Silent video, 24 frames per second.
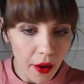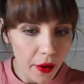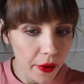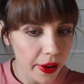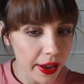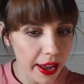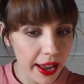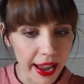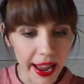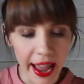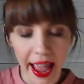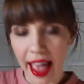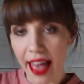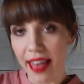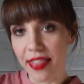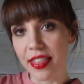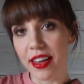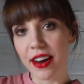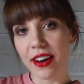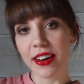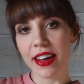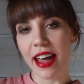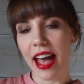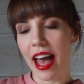Okay, and
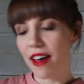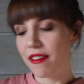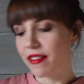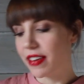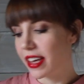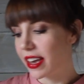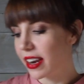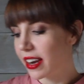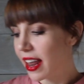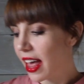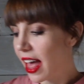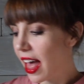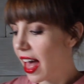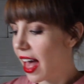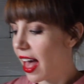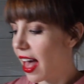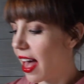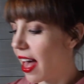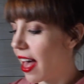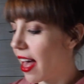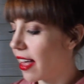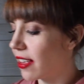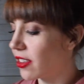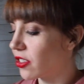there you have it.
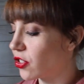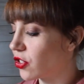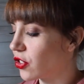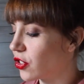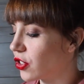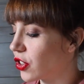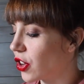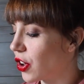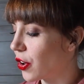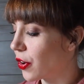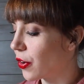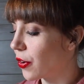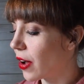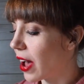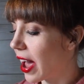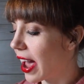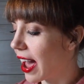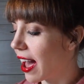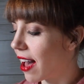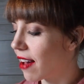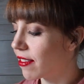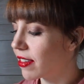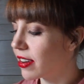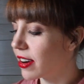So I
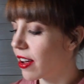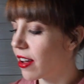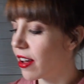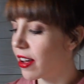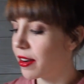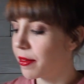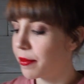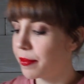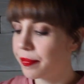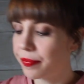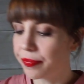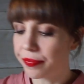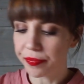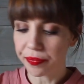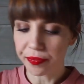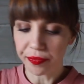have it on.